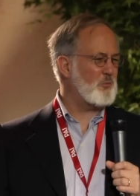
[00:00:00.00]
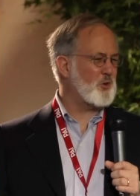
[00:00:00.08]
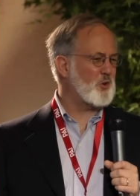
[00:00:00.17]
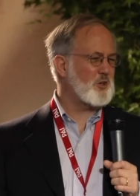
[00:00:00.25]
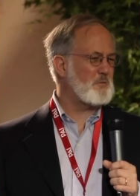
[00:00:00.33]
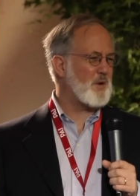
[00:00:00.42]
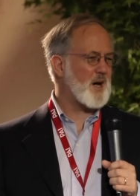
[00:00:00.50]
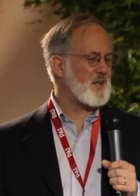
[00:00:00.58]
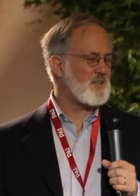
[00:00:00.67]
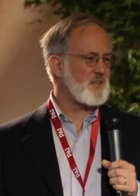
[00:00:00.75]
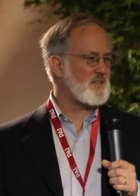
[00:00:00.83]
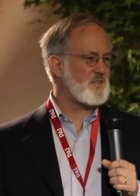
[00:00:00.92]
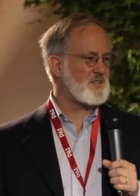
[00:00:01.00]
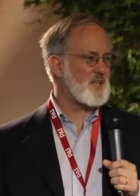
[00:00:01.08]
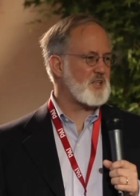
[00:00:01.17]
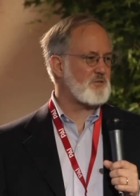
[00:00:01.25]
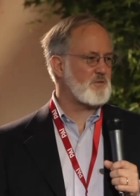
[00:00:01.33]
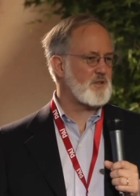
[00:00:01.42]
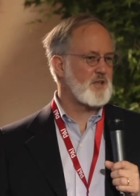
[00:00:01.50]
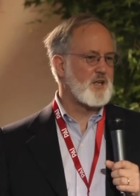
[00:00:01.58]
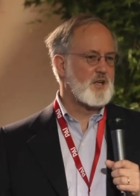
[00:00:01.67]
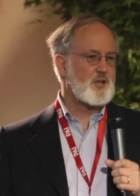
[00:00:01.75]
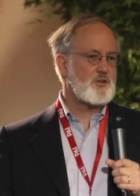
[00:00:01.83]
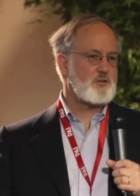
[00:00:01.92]
only modestly successfully,
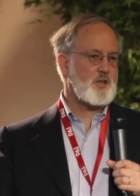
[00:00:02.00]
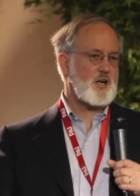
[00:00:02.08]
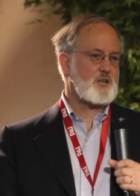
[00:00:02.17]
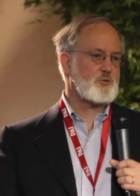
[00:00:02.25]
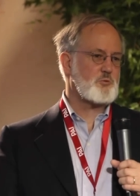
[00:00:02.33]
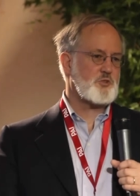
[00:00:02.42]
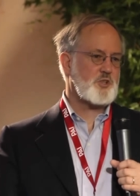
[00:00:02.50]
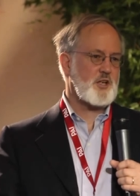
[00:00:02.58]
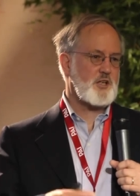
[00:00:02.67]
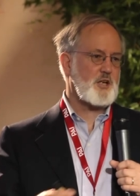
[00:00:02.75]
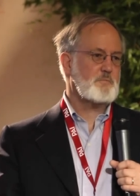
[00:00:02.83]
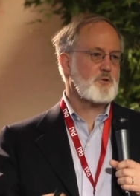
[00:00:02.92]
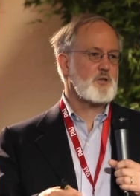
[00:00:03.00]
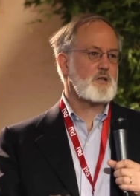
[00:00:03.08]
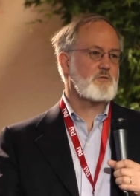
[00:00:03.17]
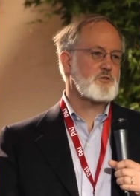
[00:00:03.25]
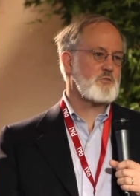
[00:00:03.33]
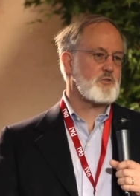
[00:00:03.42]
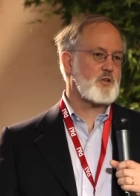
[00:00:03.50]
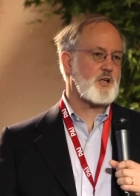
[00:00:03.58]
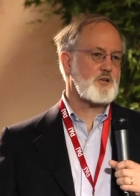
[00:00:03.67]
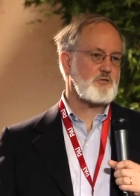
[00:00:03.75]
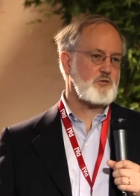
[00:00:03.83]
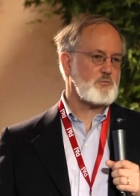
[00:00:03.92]
your doctor will say, keep your levels of
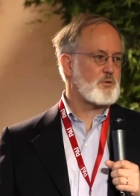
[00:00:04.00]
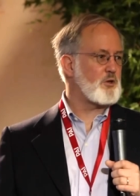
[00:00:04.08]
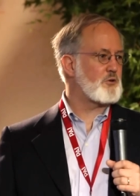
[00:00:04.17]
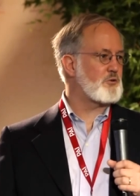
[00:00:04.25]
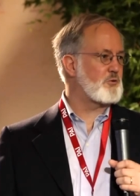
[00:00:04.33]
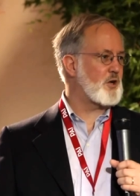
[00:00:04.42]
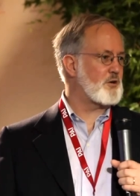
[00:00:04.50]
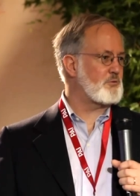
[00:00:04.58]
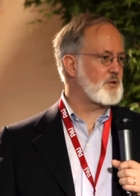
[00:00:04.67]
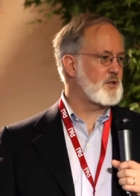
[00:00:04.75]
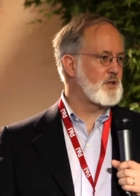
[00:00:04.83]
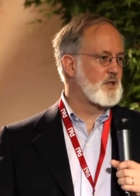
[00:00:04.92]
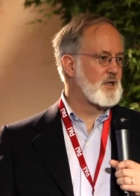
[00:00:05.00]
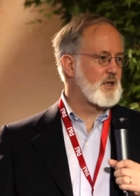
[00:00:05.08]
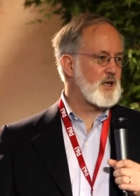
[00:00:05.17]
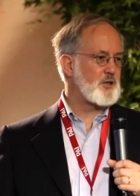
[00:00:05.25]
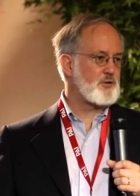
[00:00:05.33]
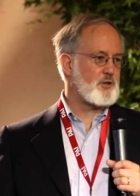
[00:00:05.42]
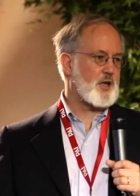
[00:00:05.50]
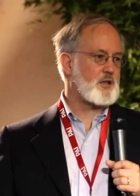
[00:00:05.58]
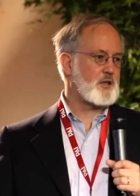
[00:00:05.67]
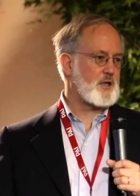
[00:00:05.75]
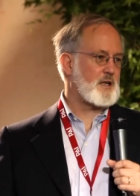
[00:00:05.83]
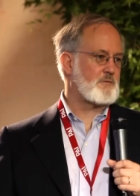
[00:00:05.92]
cholesterol below 200 and you're
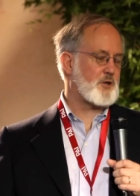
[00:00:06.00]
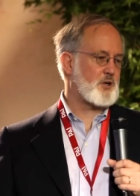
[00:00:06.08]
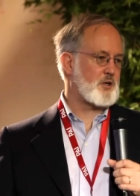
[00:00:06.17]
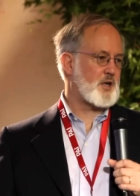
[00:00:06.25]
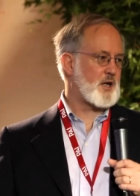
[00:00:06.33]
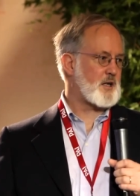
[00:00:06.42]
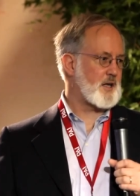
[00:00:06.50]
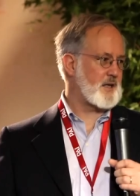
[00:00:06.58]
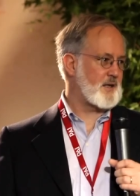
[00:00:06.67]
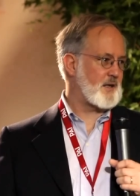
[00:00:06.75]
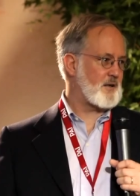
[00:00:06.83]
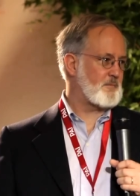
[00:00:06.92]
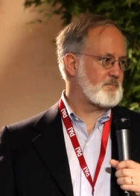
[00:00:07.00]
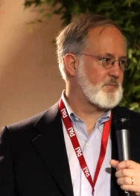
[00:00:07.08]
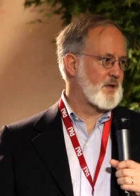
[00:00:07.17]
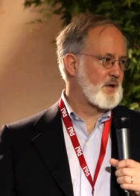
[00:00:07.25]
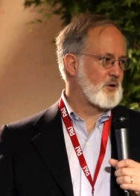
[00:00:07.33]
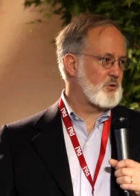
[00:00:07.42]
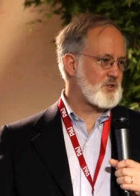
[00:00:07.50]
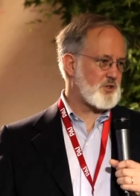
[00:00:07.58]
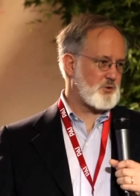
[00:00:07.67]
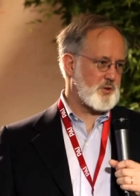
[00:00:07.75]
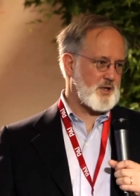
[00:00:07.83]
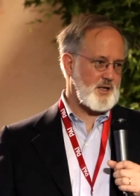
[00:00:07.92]
likely to have a heart attack anyhow.
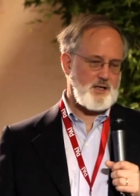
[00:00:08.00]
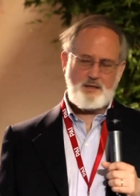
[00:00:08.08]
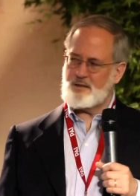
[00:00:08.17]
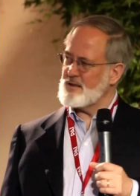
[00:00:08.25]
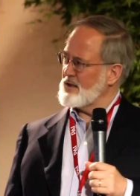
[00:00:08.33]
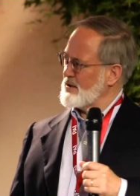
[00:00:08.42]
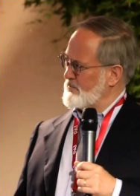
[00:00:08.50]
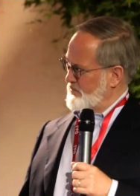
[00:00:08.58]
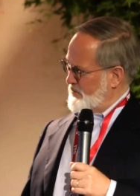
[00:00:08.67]
What's going on?